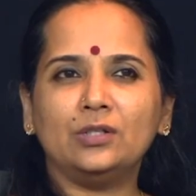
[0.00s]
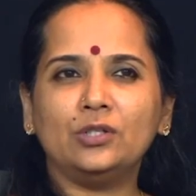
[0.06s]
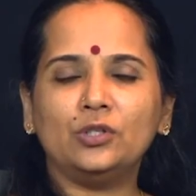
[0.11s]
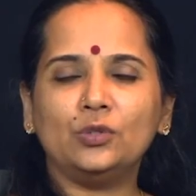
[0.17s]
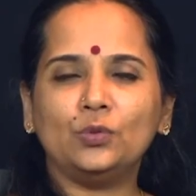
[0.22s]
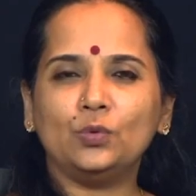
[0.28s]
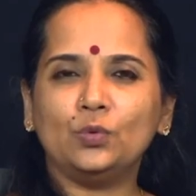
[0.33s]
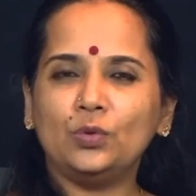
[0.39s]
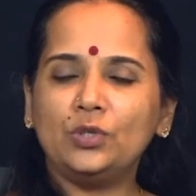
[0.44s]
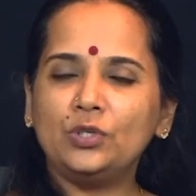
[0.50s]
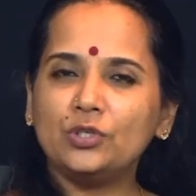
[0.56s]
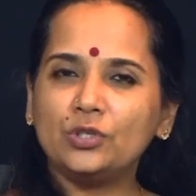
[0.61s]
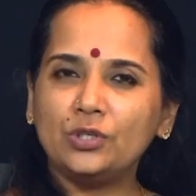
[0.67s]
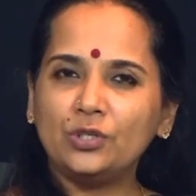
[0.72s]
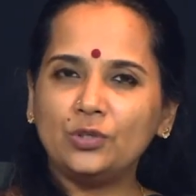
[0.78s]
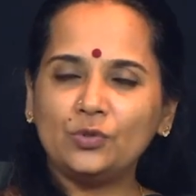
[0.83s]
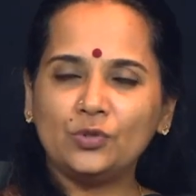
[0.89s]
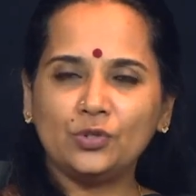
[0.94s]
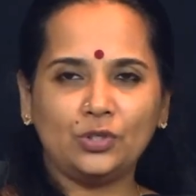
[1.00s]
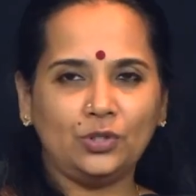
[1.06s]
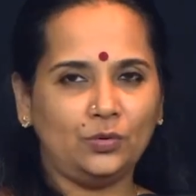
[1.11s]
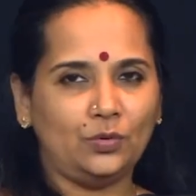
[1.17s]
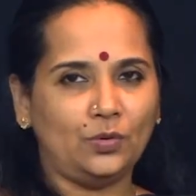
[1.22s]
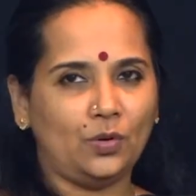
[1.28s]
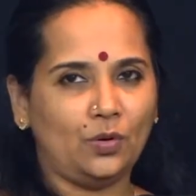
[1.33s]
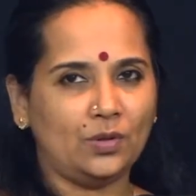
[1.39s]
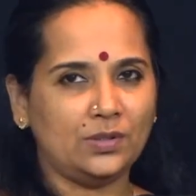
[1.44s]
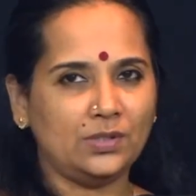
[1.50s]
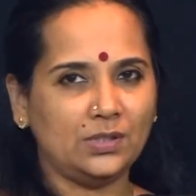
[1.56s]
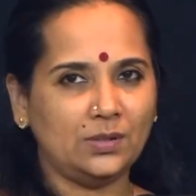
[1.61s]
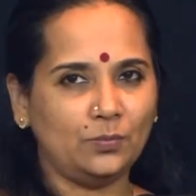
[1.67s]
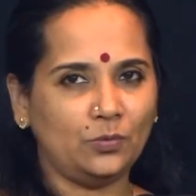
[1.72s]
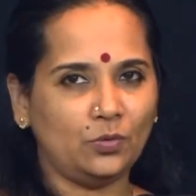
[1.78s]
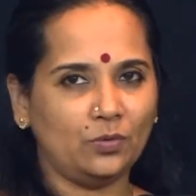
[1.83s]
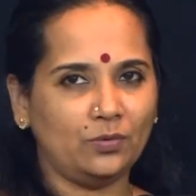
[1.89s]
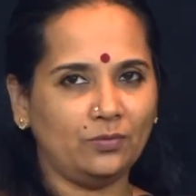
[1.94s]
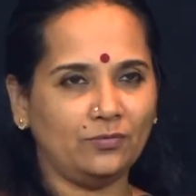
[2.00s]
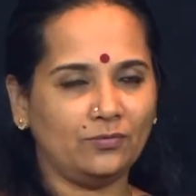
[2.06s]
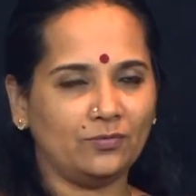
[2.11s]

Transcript: to introduce to you the concept of